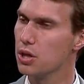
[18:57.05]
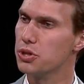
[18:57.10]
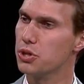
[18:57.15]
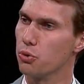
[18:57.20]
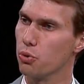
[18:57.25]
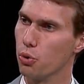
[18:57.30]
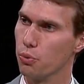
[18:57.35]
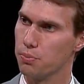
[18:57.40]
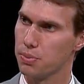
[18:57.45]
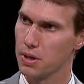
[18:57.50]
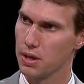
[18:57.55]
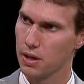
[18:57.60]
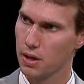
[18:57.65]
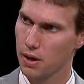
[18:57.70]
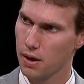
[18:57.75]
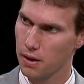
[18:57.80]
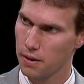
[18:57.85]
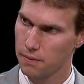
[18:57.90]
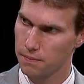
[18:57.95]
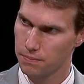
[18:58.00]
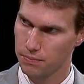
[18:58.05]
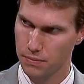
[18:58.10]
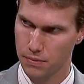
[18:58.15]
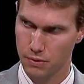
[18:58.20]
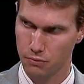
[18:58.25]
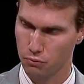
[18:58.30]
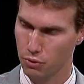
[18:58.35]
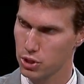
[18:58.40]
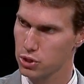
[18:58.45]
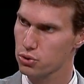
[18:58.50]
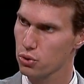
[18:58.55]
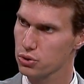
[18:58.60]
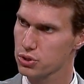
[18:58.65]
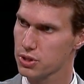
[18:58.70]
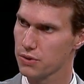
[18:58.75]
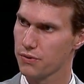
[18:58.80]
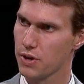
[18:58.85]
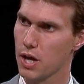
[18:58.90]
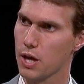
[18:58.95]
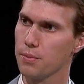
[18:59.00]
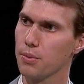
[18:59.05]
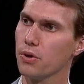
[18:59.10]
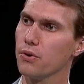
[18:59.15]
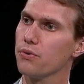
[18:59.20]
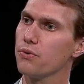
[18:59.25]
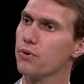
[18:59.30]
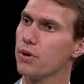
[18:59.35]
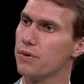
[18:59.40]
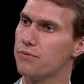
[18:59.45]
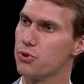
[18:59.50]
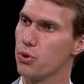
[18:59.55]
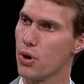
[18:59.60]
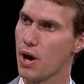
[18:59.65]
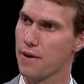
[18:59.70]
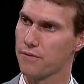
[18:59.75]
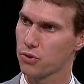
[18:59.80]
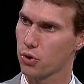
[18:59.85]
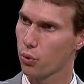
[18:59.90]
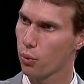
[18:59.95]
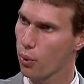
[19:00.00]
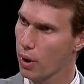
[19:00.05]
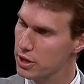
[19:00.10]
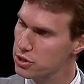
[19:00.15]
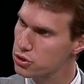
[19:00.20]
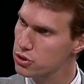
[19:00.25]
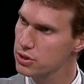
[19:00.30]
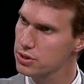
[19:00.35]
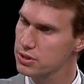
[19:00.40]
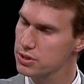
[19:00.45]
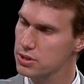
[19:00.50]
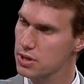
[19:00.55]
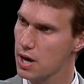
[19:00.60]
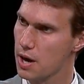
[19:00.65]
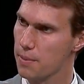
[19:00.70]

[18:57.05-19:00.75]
There will be resources available if you have questions